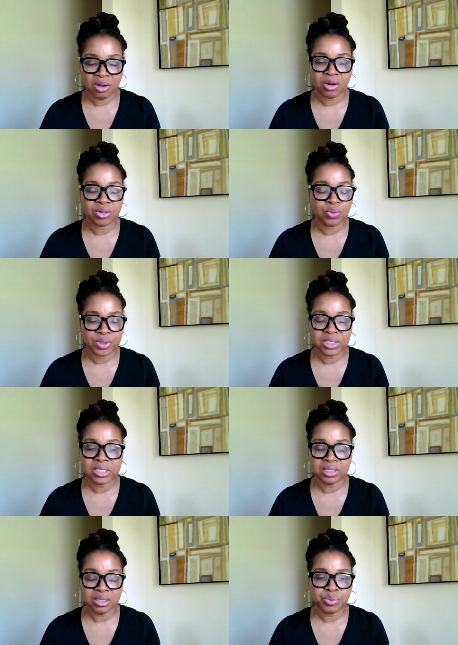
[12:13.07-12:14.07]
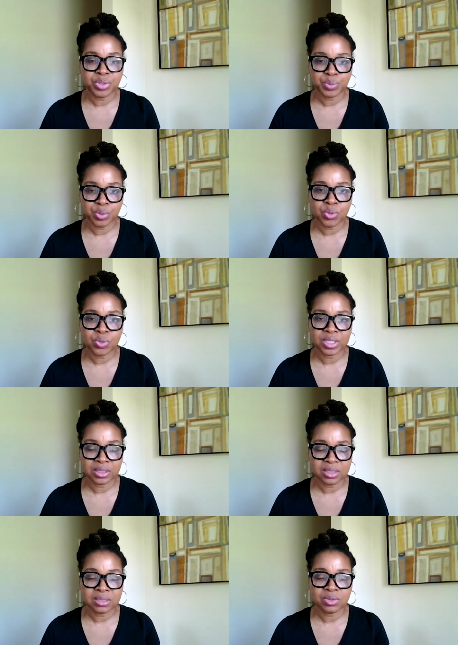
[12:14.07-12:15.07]
are going to need people who
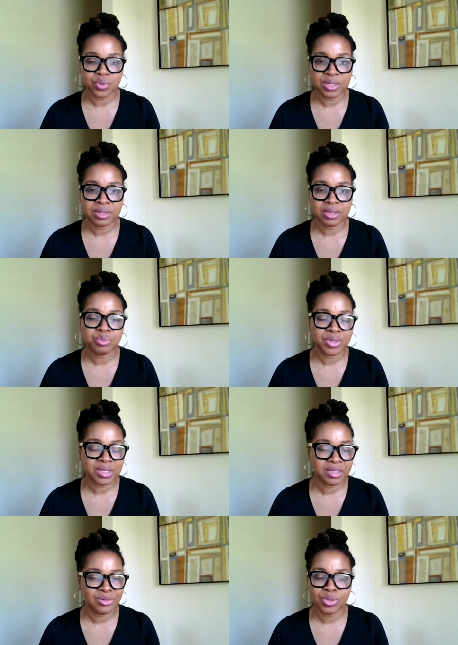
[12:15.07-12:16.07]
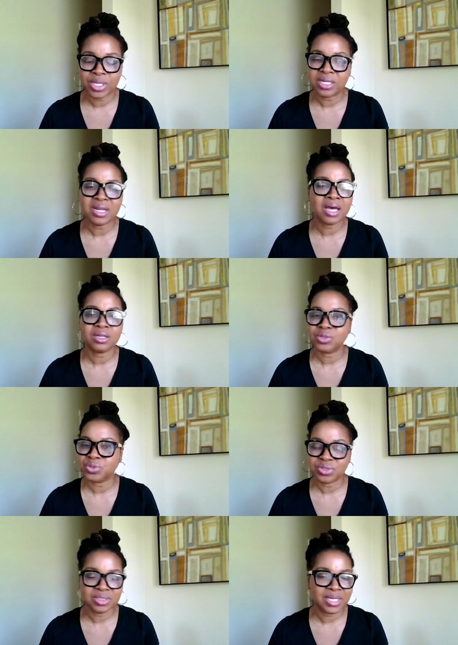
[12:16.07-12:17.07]
can listen with empathy. You cannot
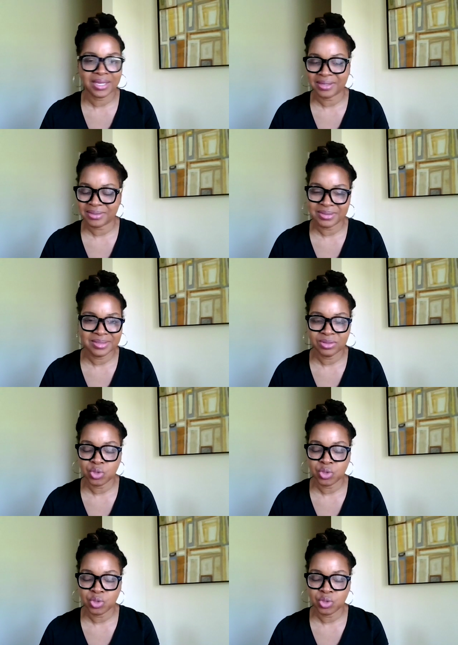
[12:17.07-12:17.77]
understand.